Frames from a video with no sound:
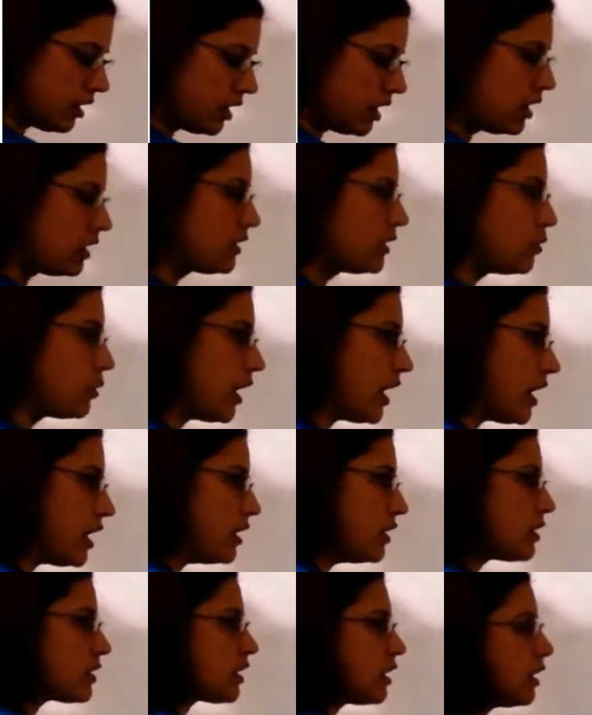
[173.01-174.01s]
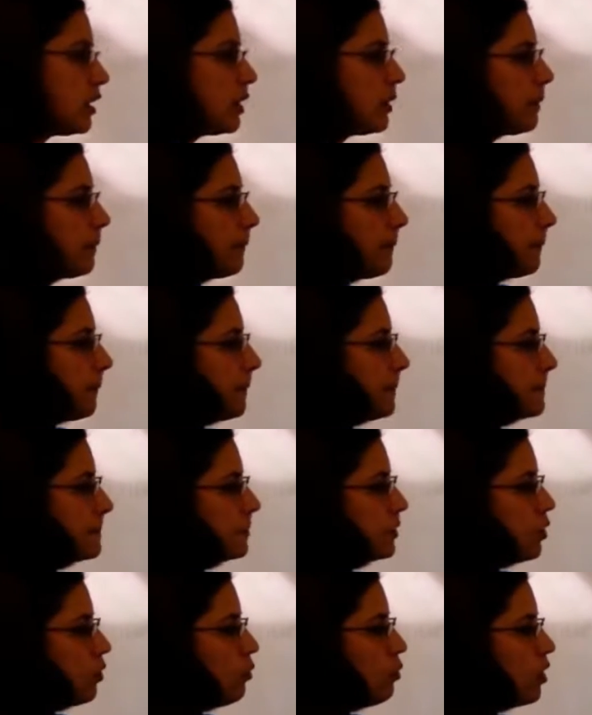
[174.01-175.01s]
easy way is,
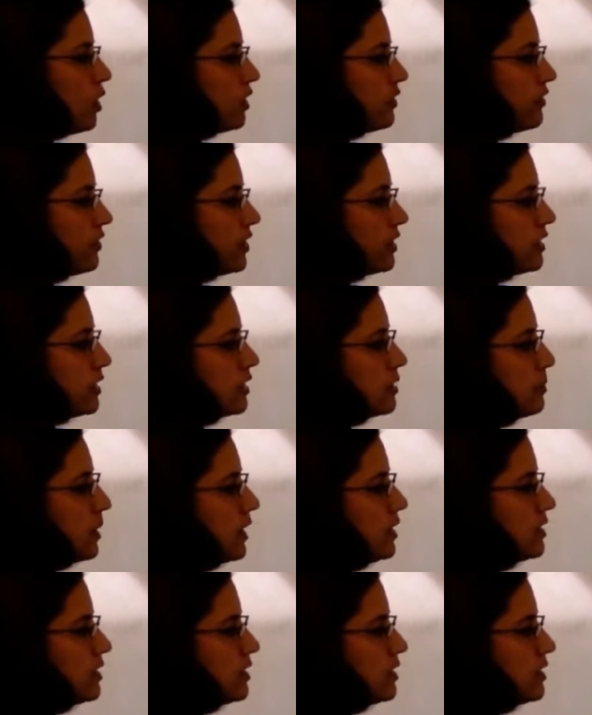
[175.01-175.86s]
one of these is my